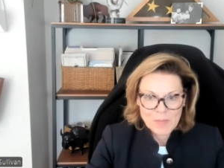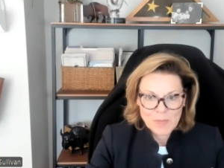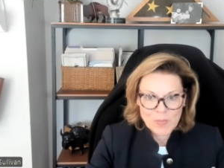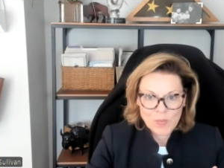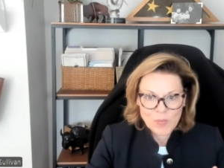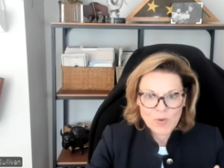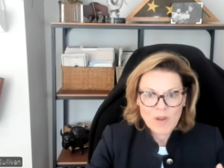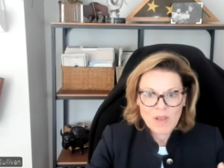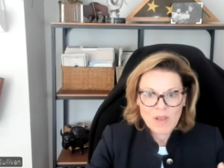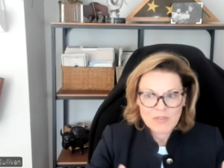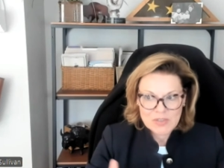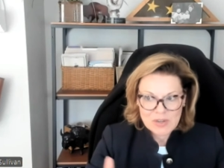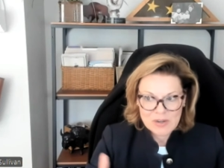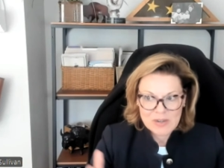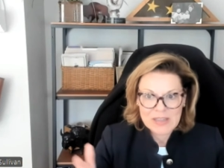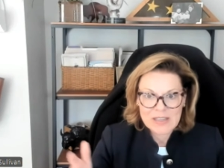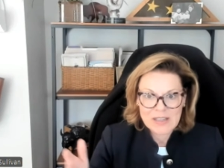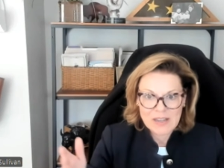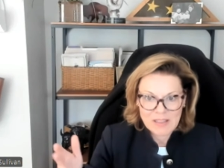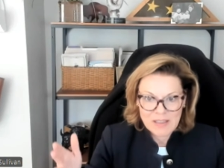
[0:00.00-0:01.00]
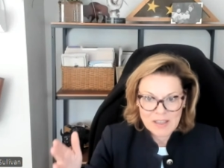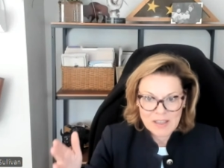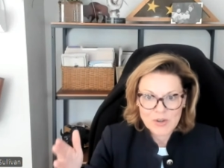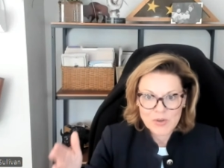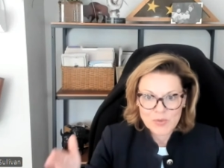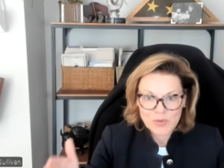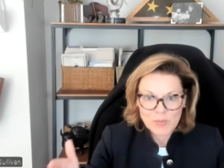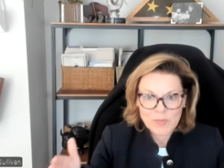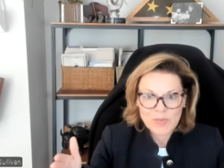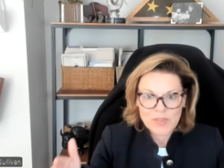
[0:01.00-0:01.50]
But we're all starting to get a lot of
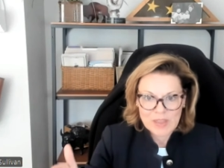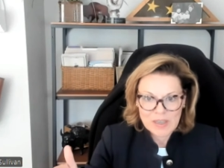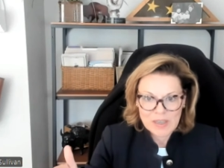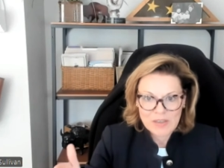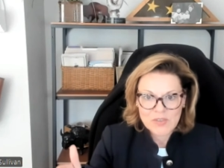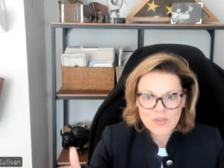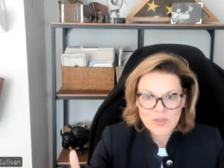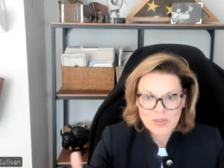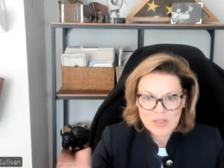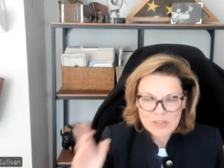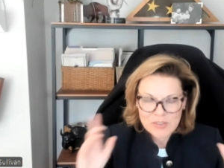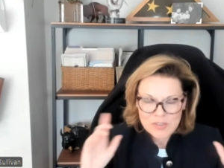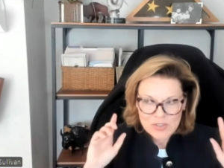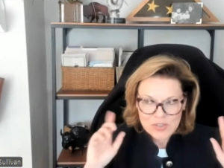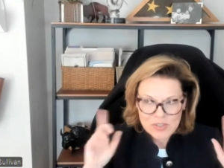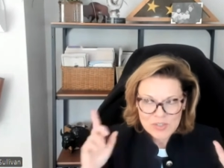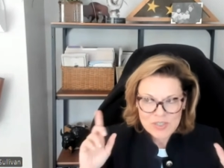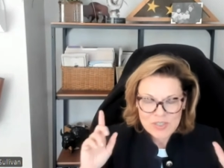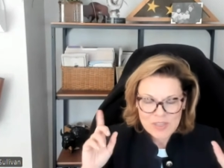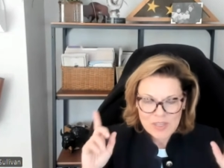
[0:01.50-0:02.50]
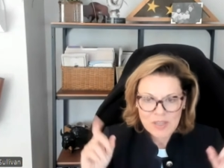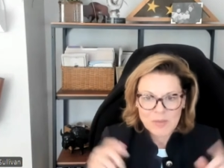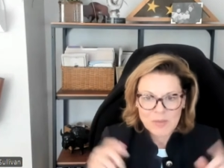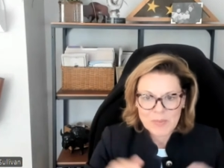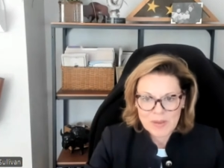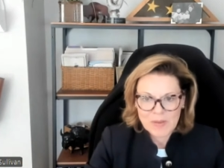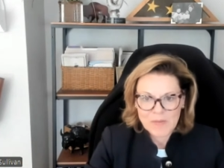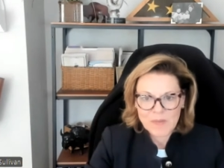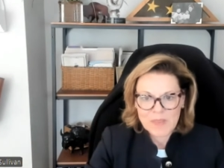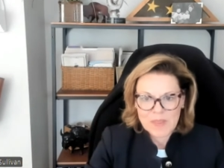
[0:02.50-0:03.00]
group think. So let's just think
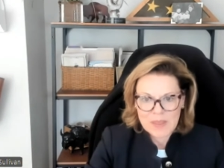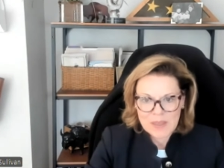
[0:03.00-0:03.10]
about.